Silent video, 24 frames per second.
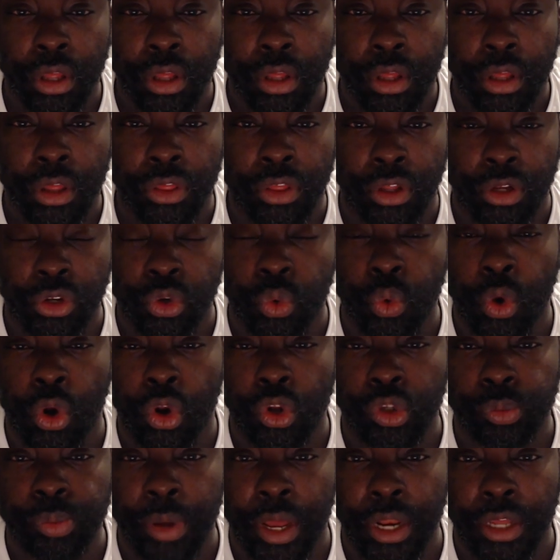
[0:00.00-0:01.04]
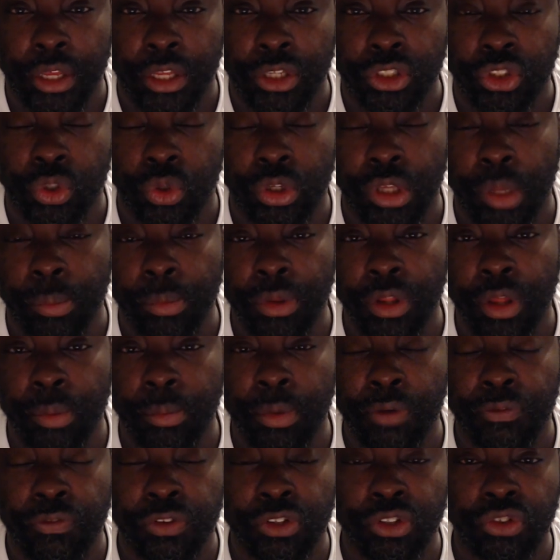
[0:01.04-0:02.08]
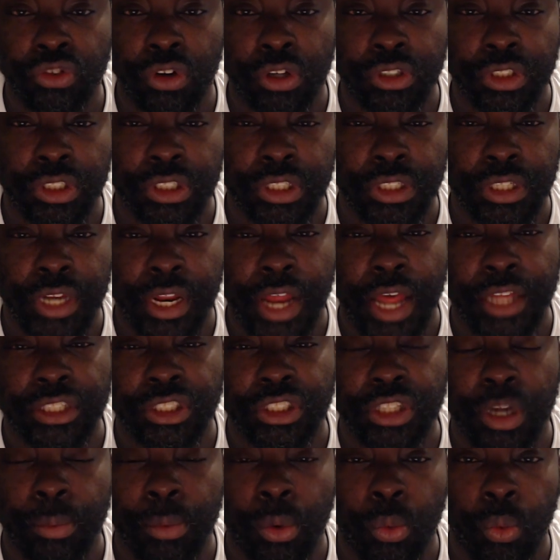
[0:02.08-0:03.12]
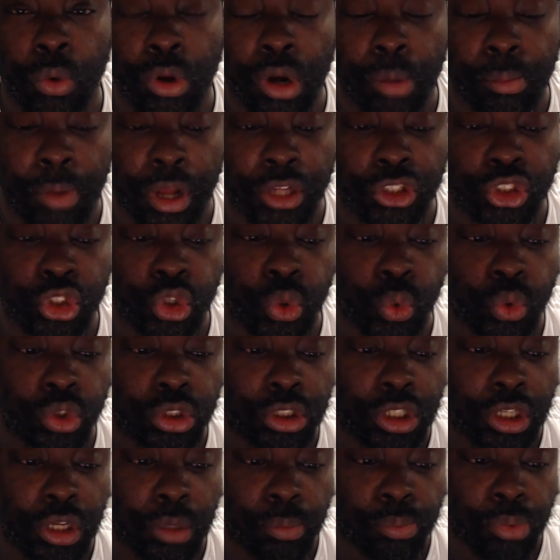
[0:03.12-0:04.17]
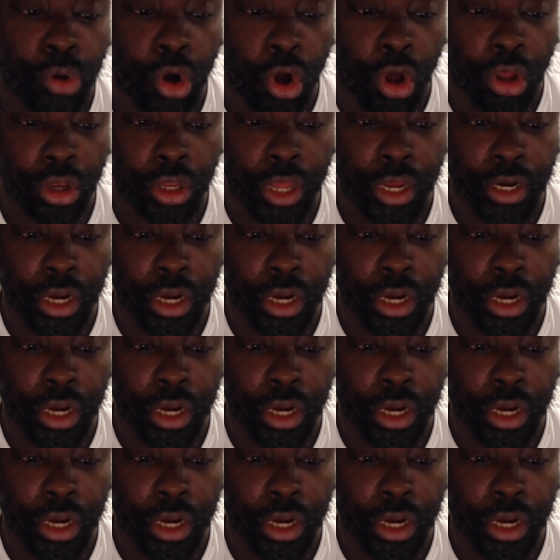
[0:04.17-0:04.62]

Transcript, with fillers: the New Orleans Pelicans. So give me the Memphis Grizzlies, and that's number one of my two-team parlay.